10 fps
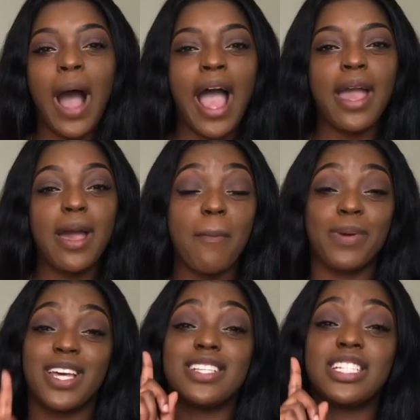Why?
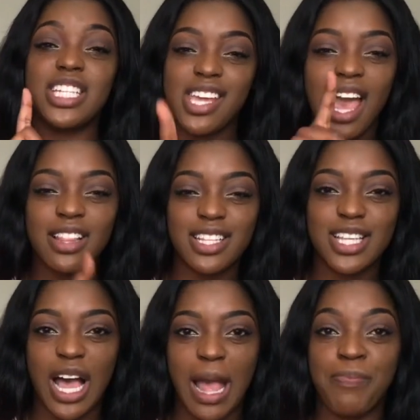Because she had the
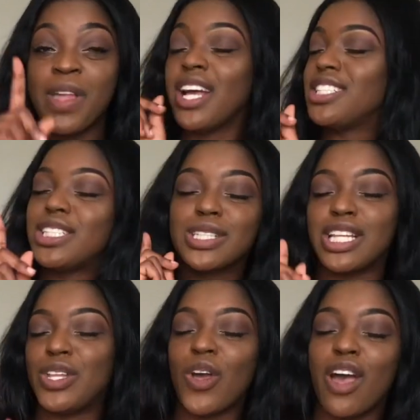time, she took
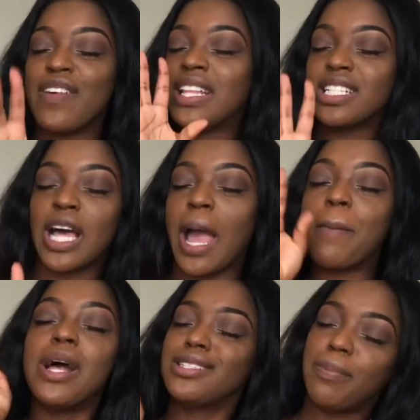the nerve and the
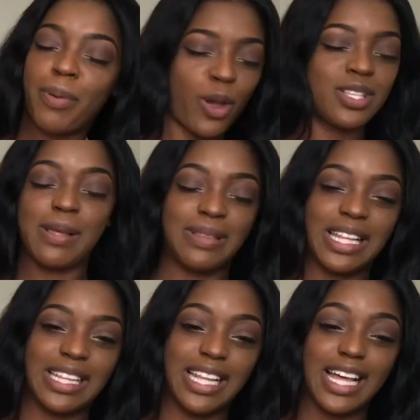time to post
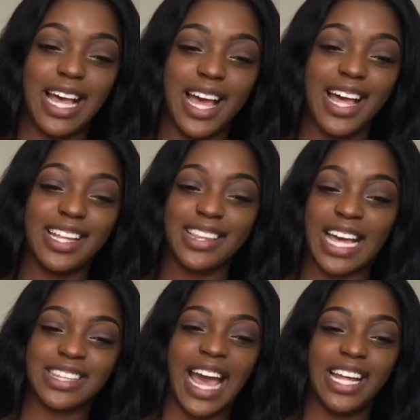something
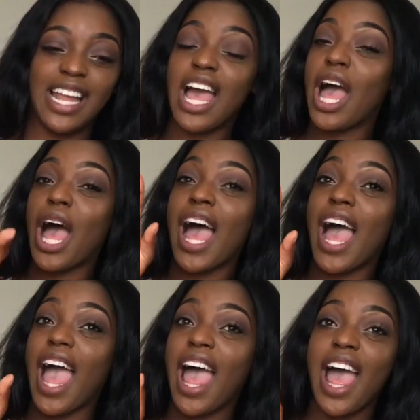like that.
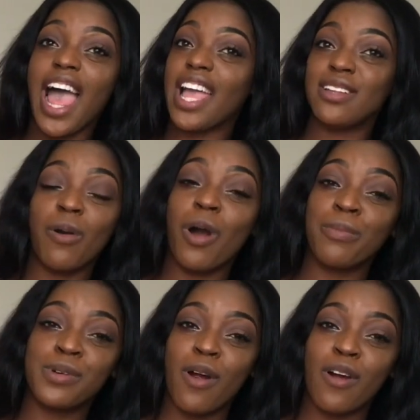You know,
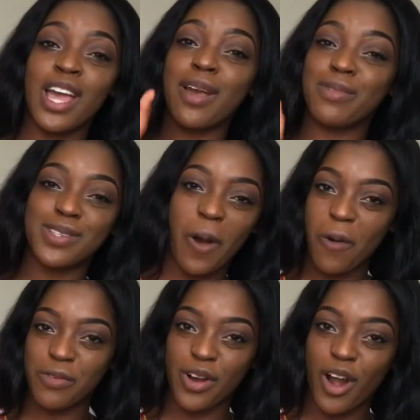homegirl, it was
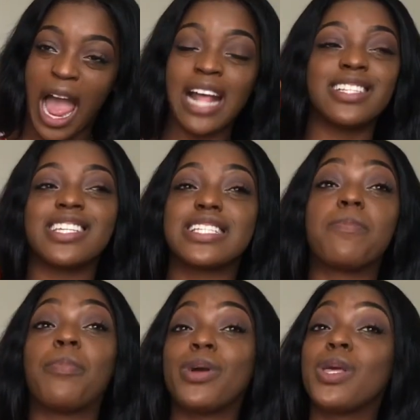over. I had to
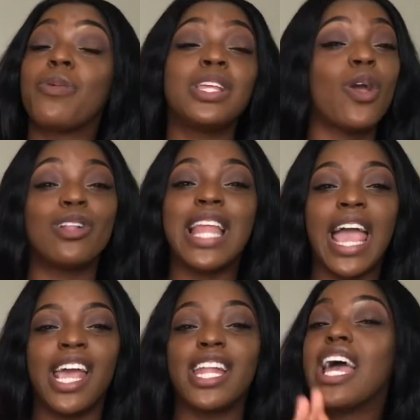just put you in your
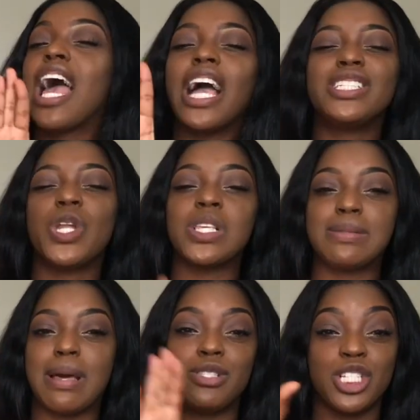lane, and you know,
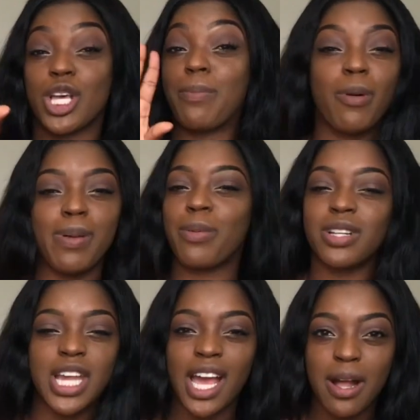sometimes you're just gonna put people
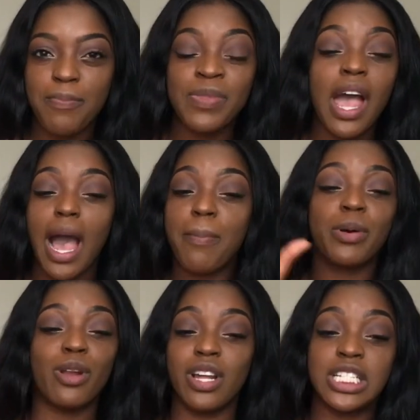in check. I
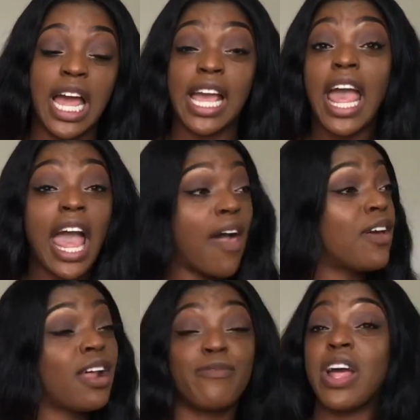put her in check. And
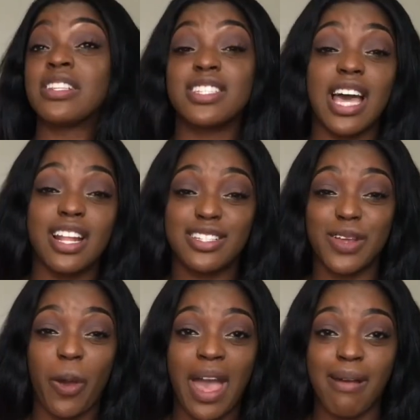then her friends decided to
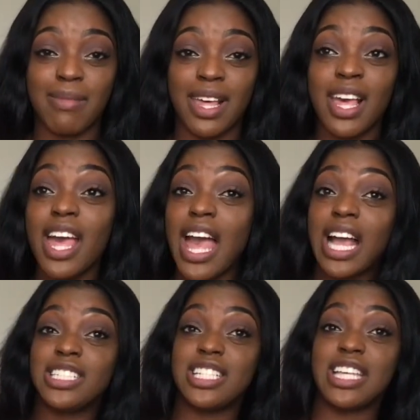go at me,
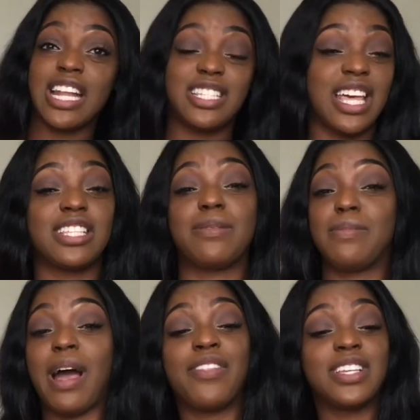and she decided to say
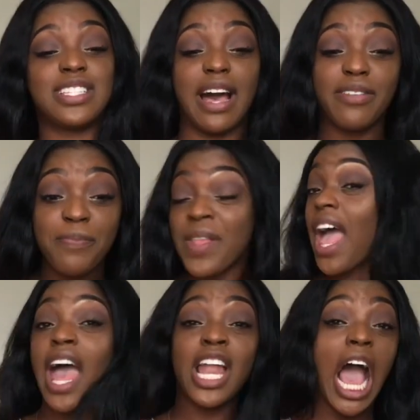some other stuff.
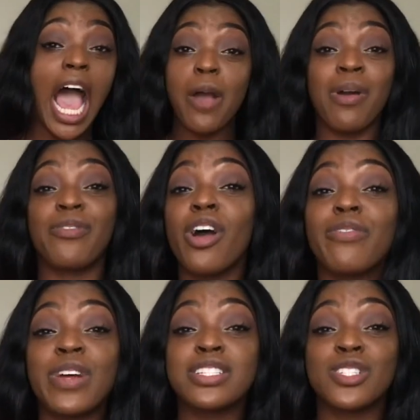And I went for her
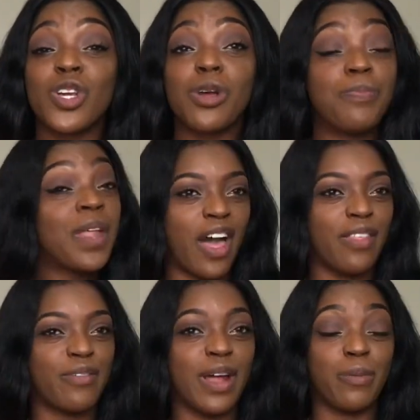friends too. The
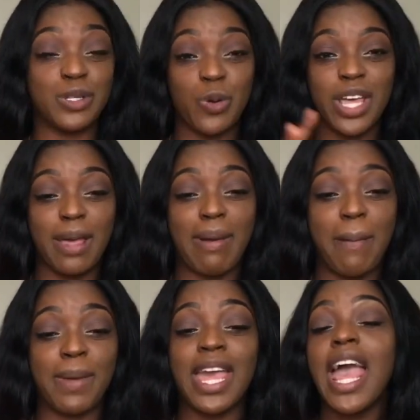other friend were talking
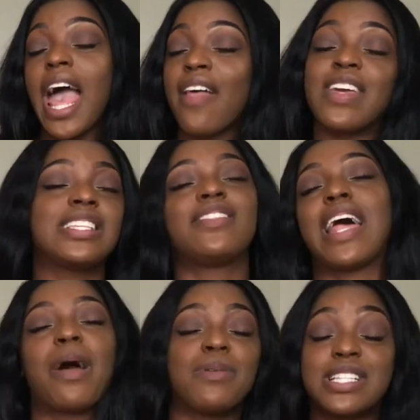about me, and they said
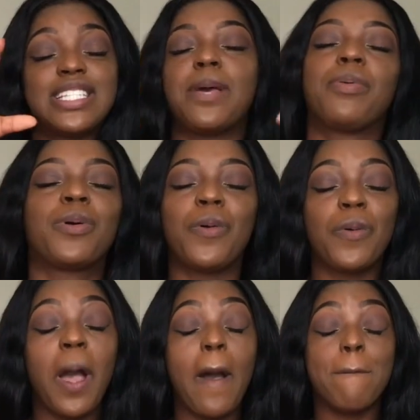that I was a
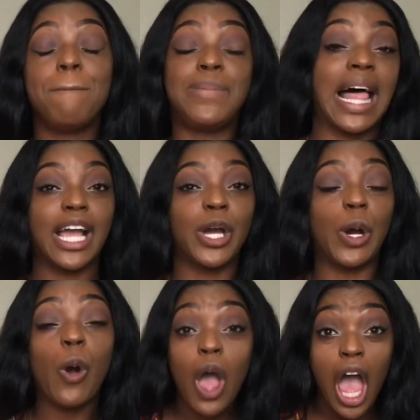typical black
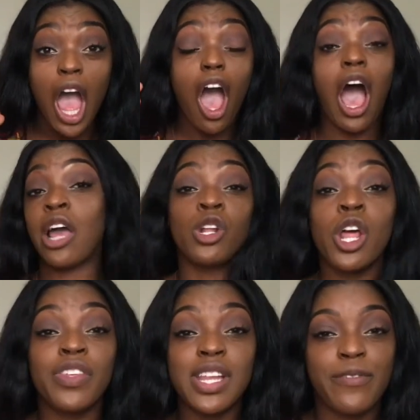girl. I don't
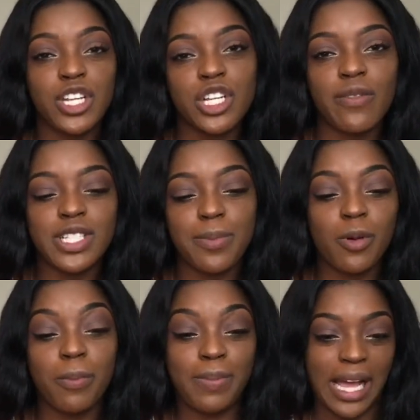know the definition of a
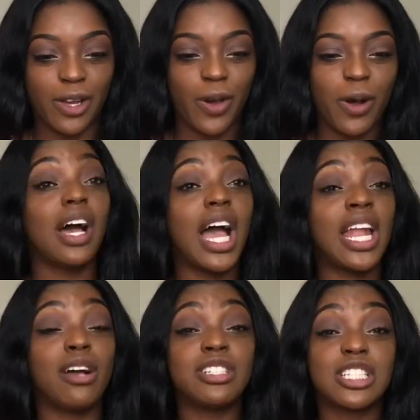typical black girl,
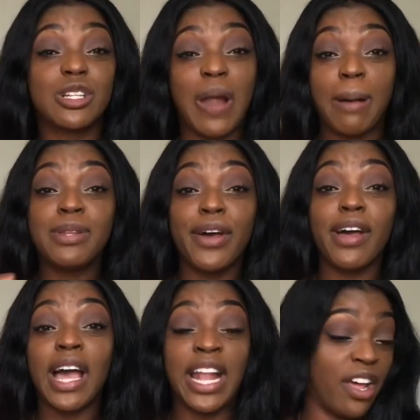and I just grabbed
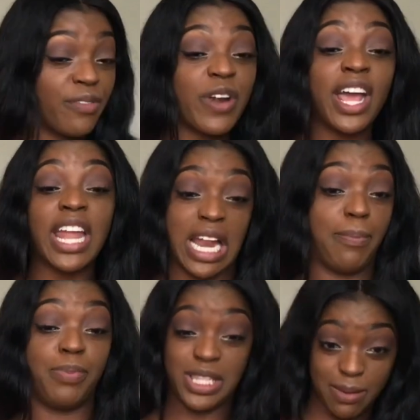her and her friend, and I
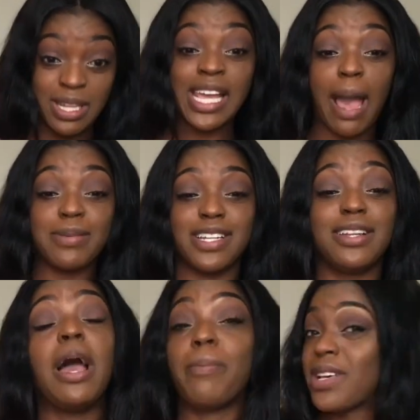put them in the
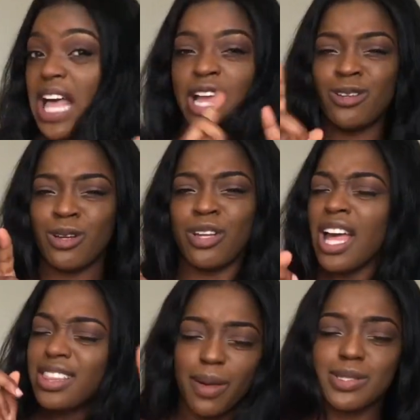caption because I knew
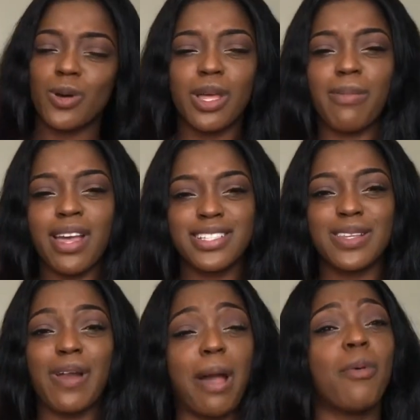they were stalking my
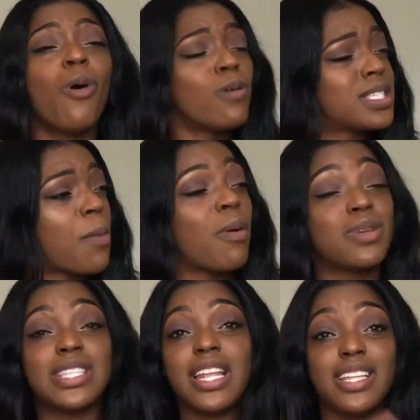Instagram, or someone
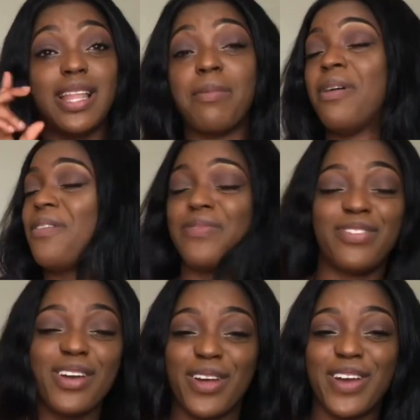was sending them
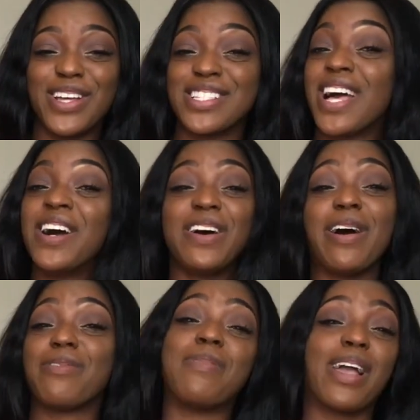photos
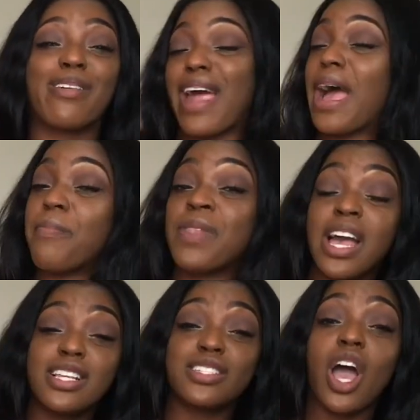of my gram.
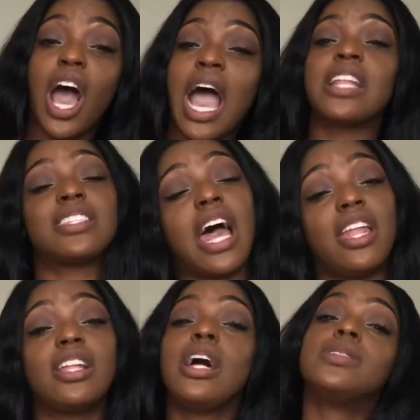So I
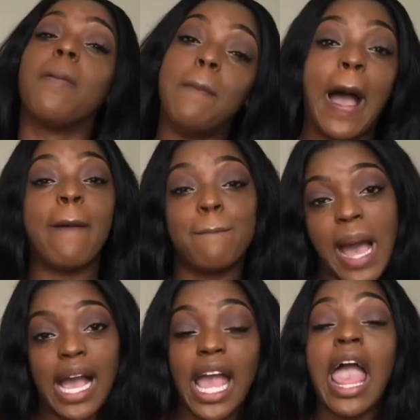decided to bite
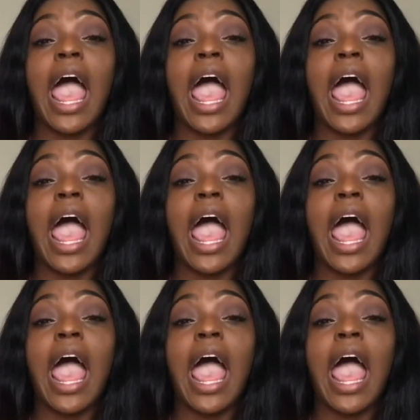back.